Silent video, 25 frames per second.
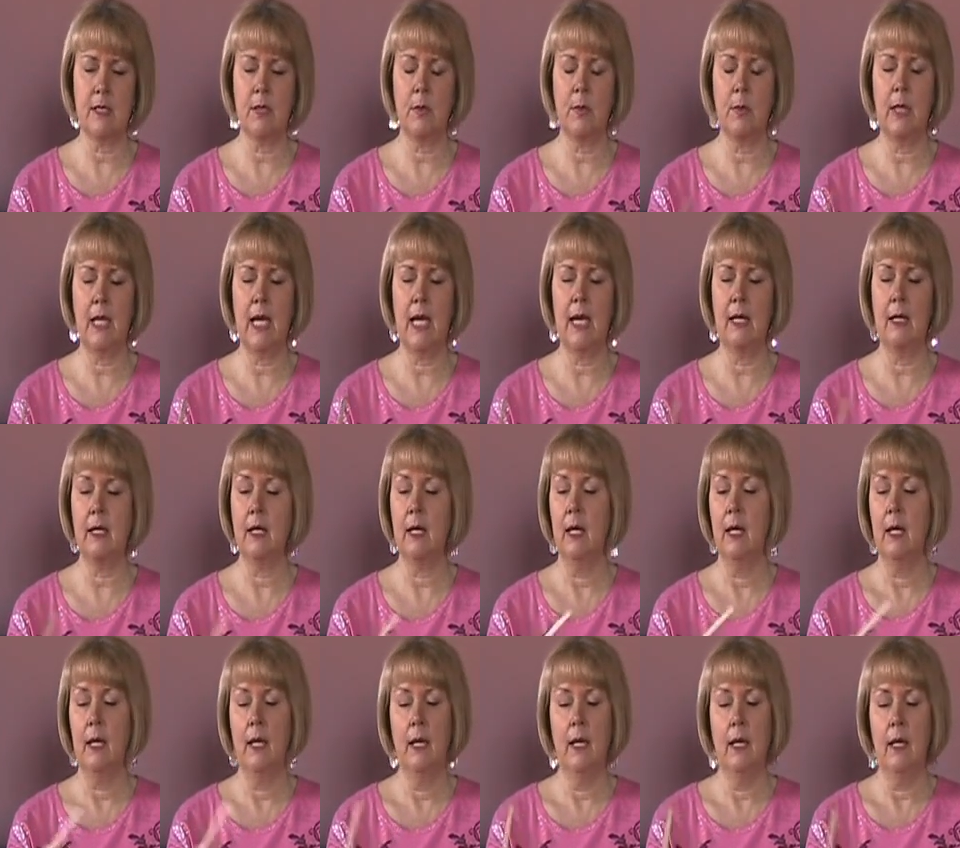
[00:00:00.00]
So again,
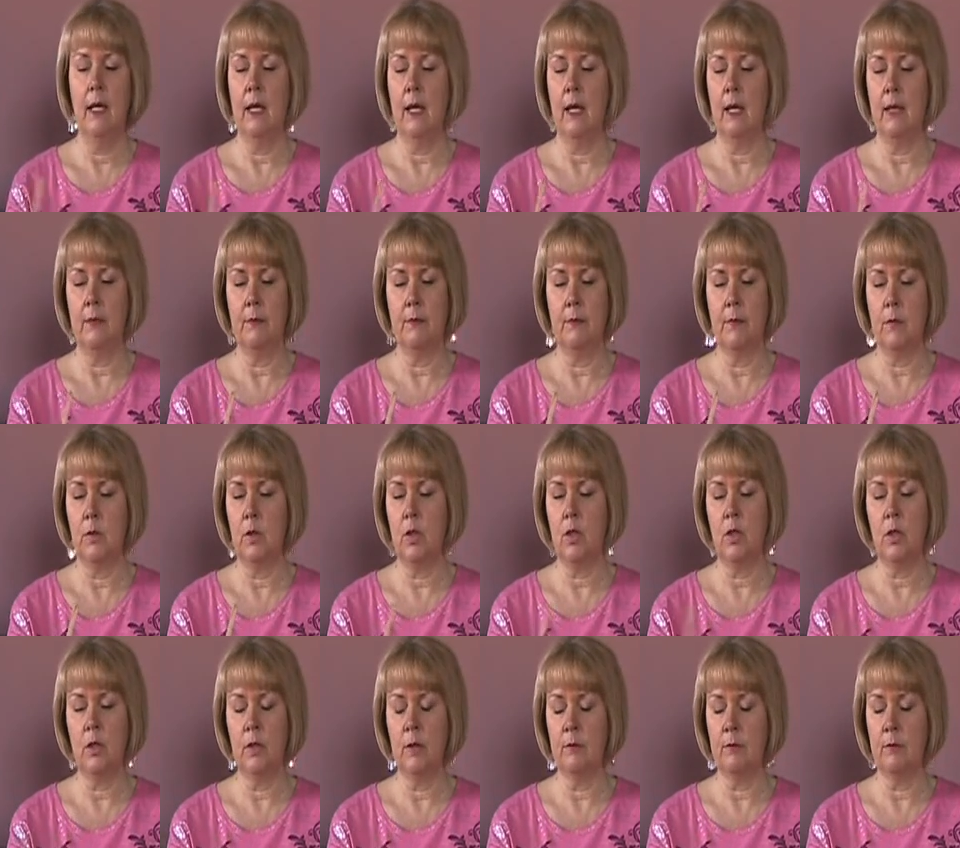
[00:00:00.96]
you
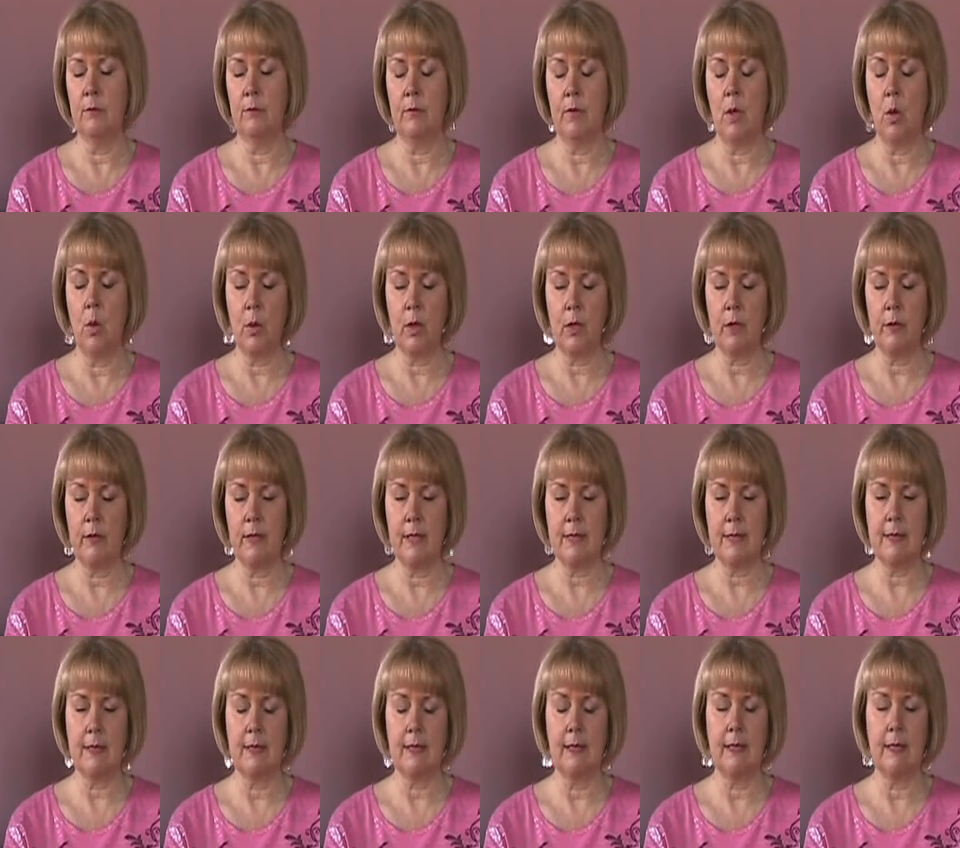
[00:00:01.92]
can order
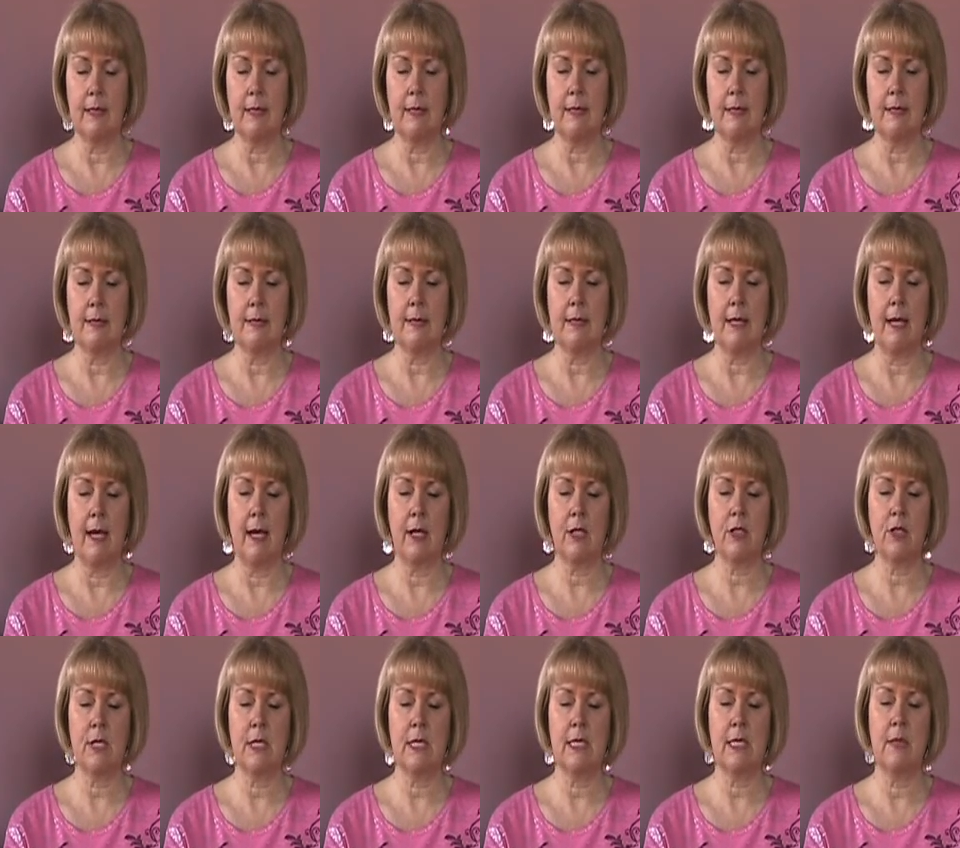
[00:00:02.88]
this, and it is
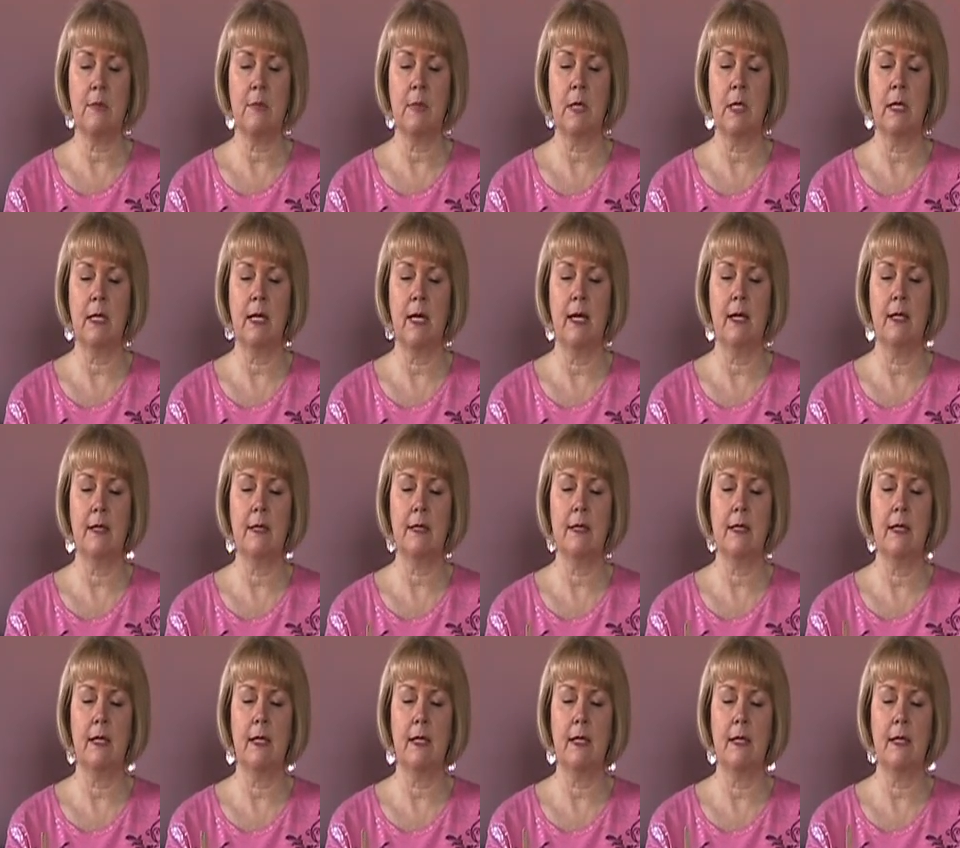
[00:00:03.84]
actually something that
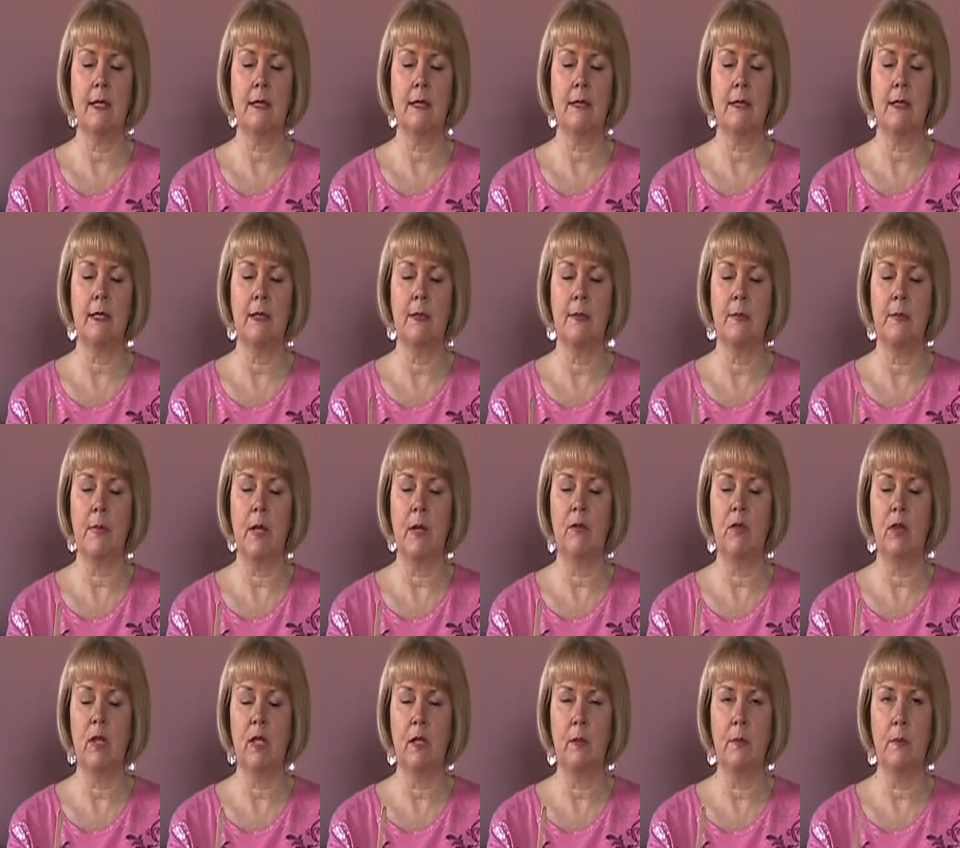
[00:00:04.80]
is
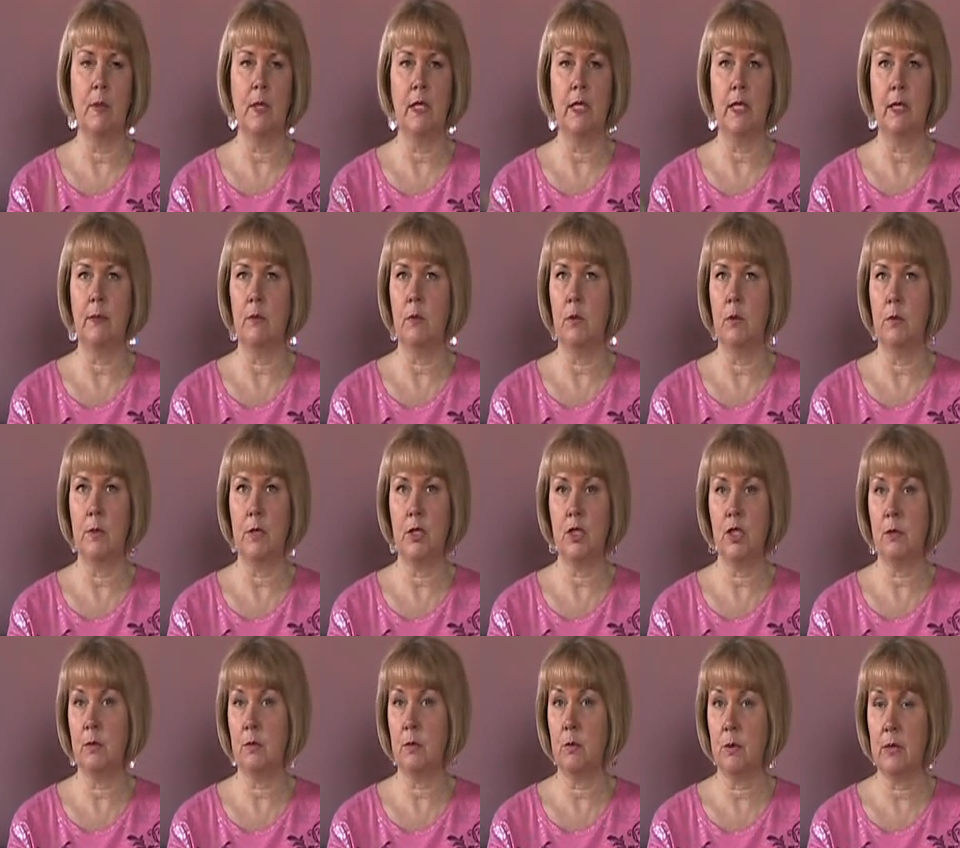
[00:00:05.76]
available. It will be
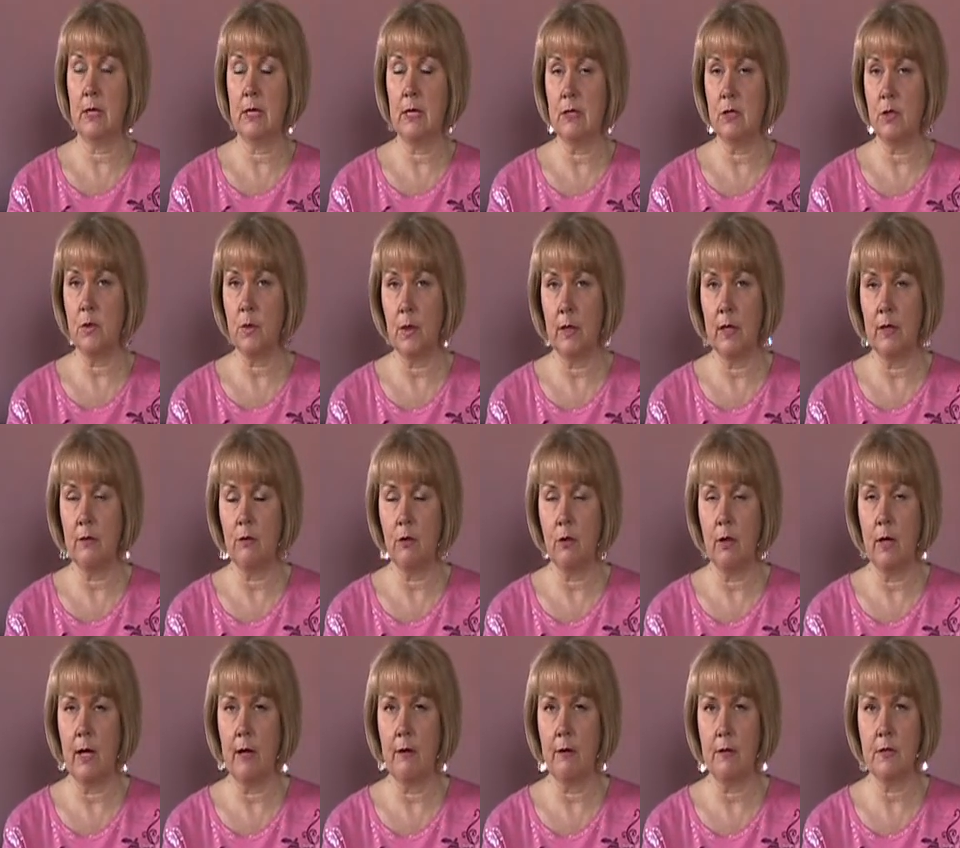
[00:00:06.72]
shipped within
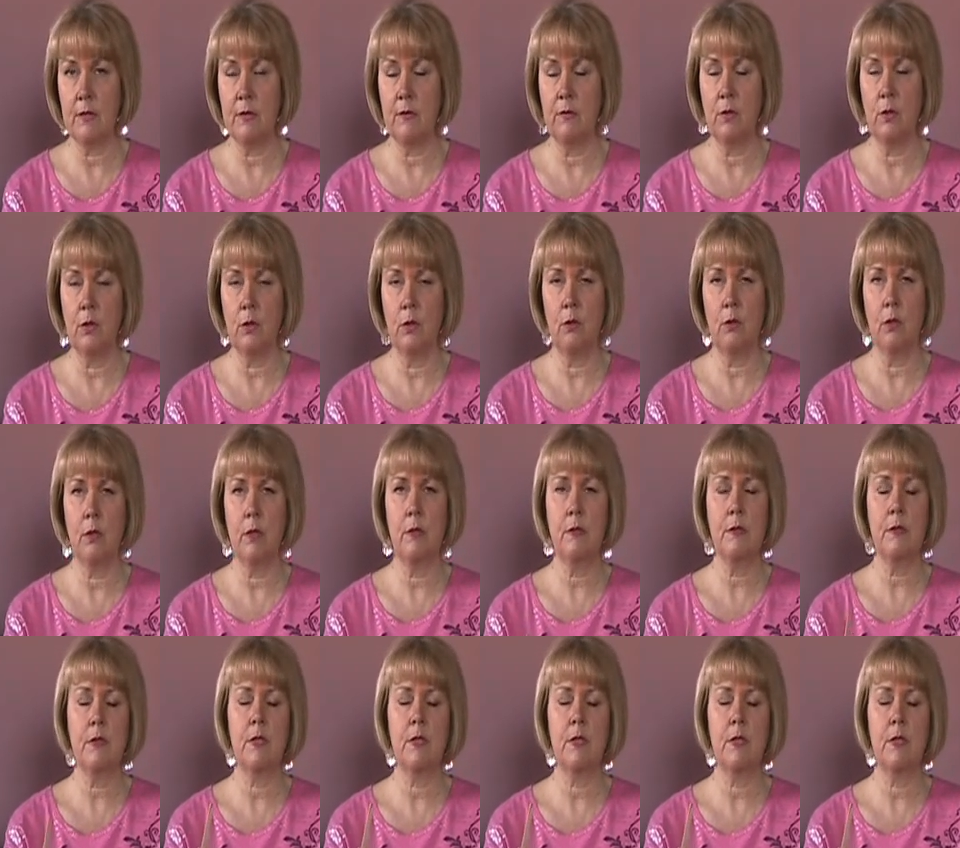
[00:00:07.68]
24 hours of your order.